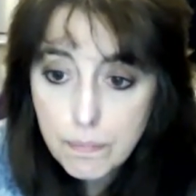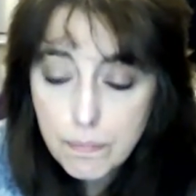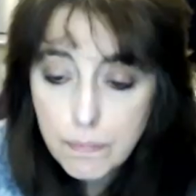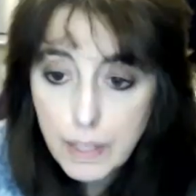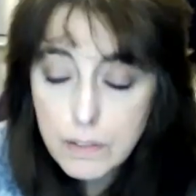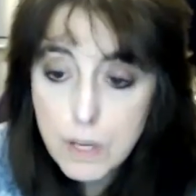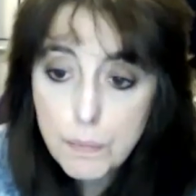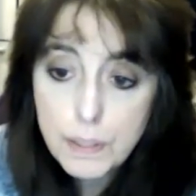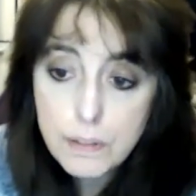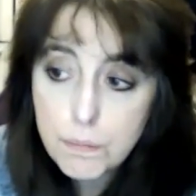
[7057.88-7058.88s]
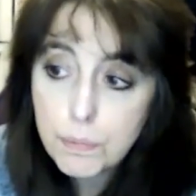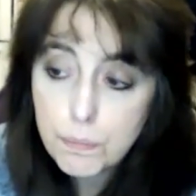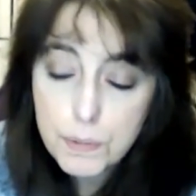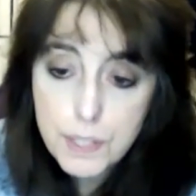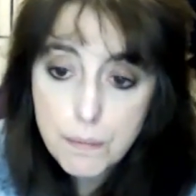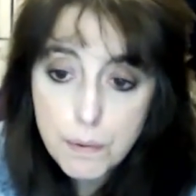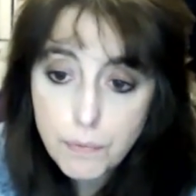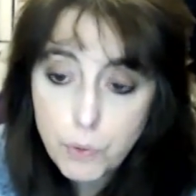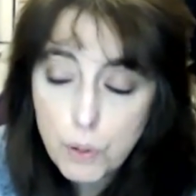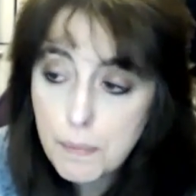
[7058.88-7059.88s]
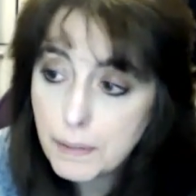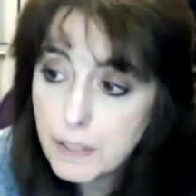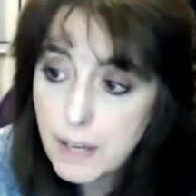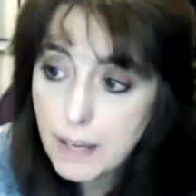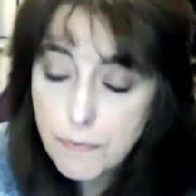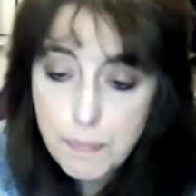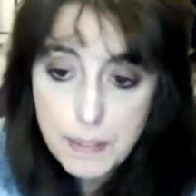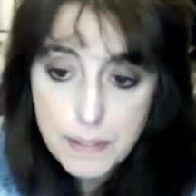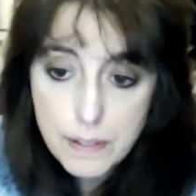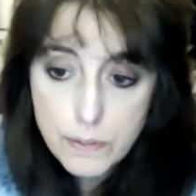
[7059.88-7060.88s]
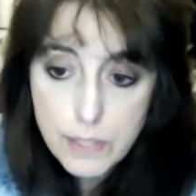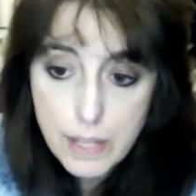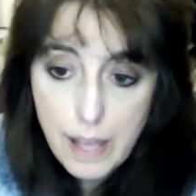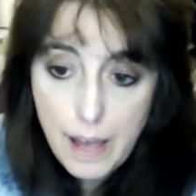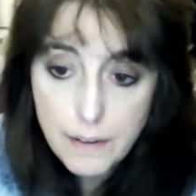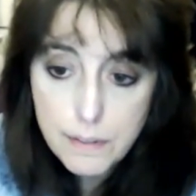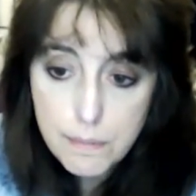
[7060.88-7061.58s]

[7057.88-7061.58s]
Like someone said before about the knife business they had.